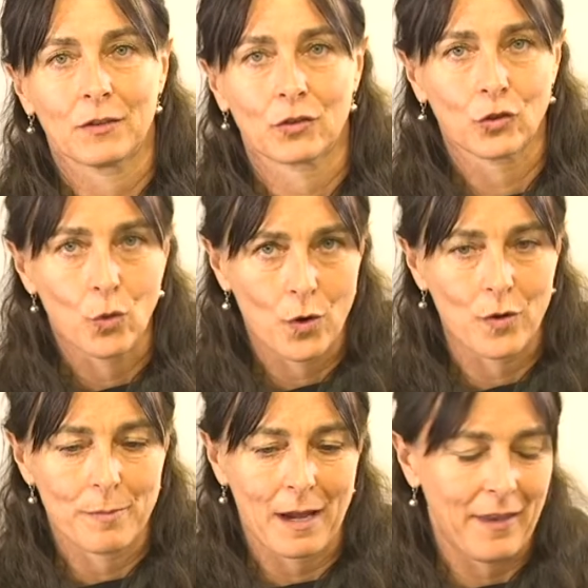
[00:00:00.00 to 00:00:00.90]
so don't
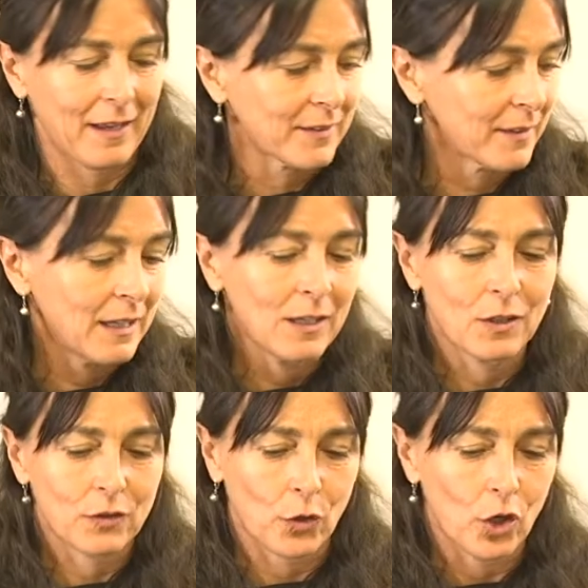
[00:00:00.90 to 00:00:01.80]
worry about that.
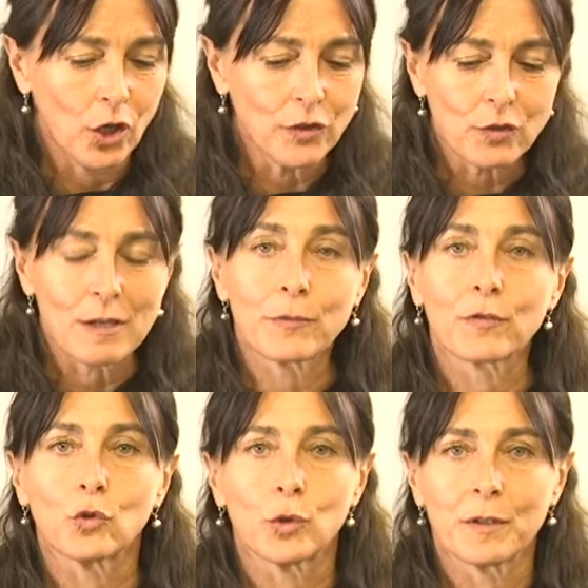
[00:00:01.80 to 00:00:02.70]
So 100 grams
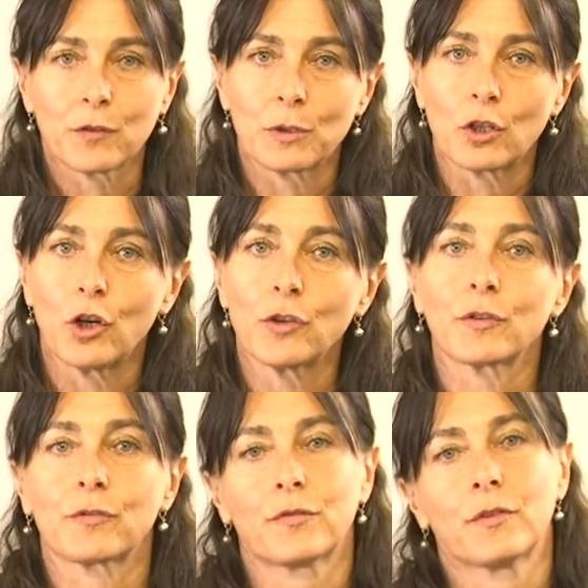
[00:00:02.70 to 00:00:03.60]
of almonds with
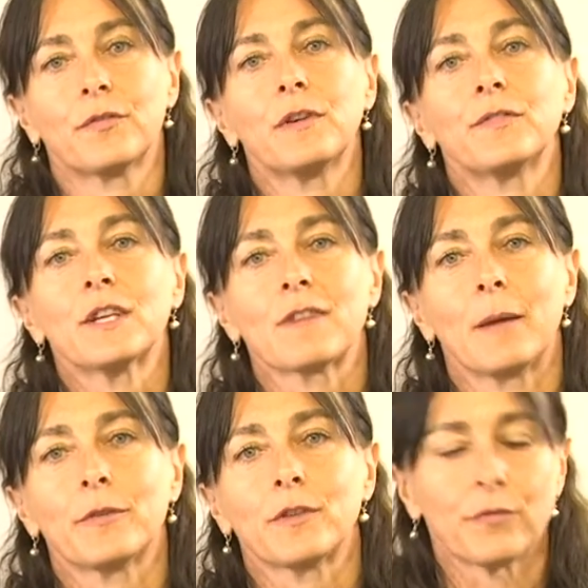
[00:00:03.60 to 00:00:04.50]
150
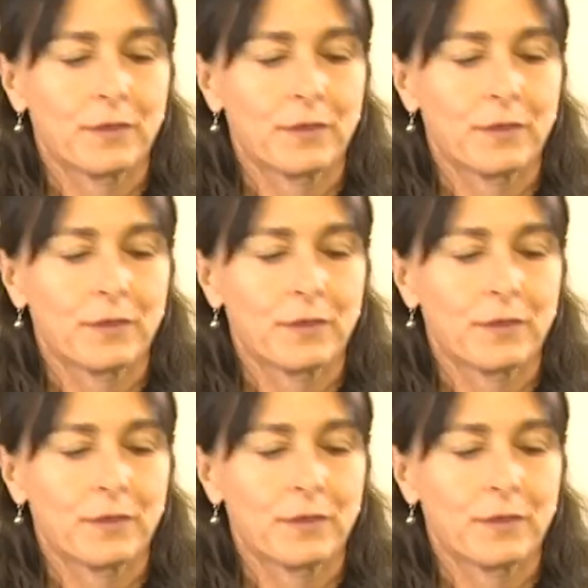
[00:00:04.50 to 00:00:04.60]
grams of